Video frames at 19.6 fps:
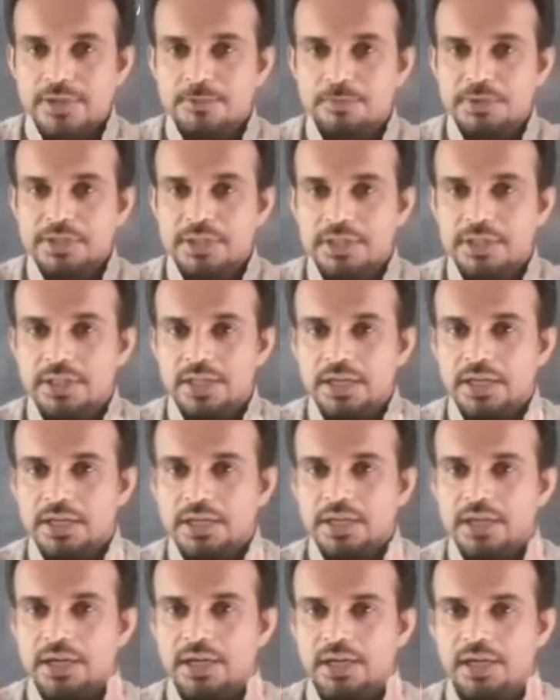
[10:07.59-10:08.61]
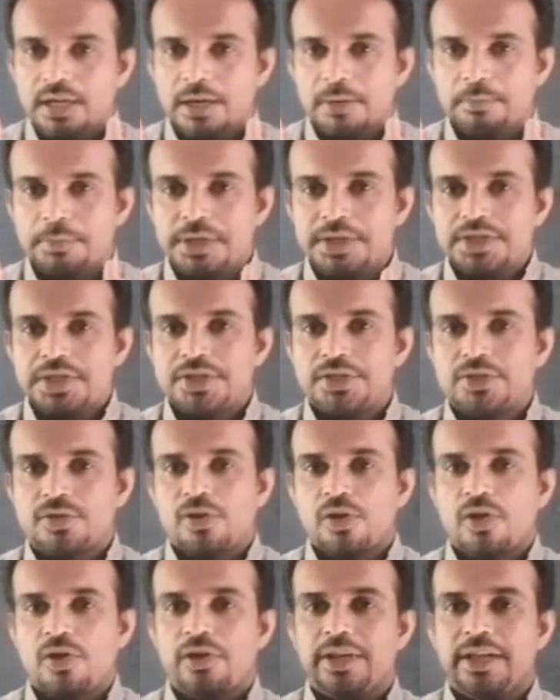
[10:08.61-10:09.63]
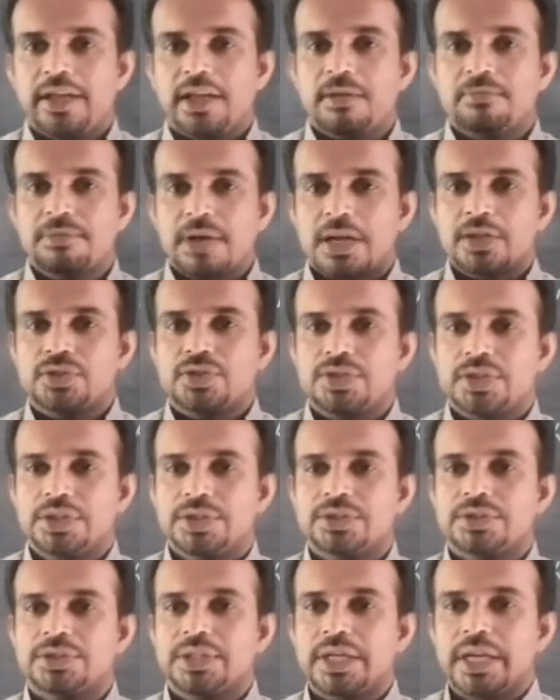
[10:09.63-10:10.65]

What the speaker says: especially the British colonial masters,